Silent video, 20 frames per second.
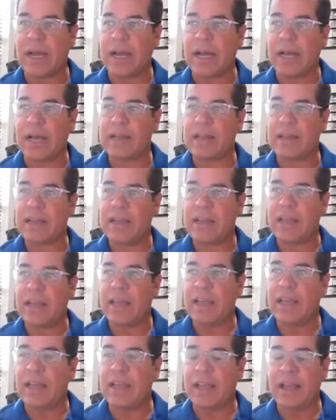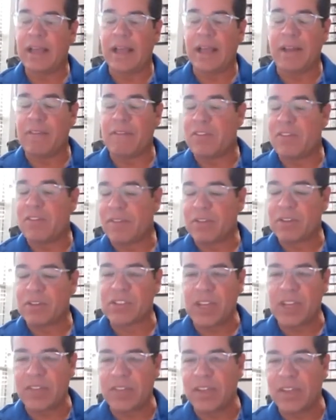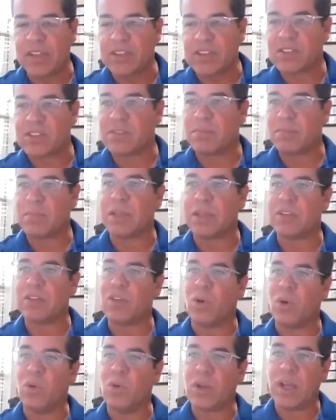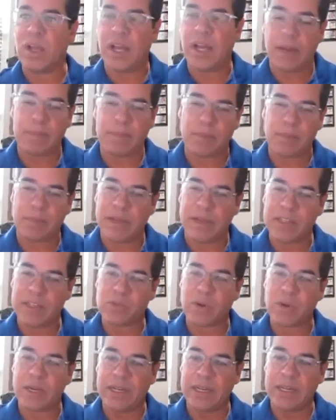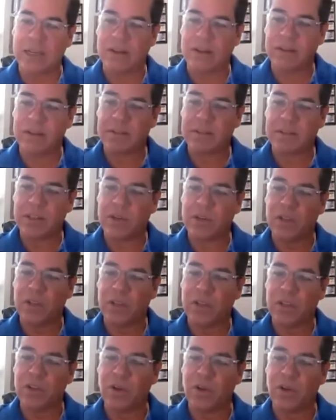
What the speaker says: I have never said this, but don't compromise right now. We've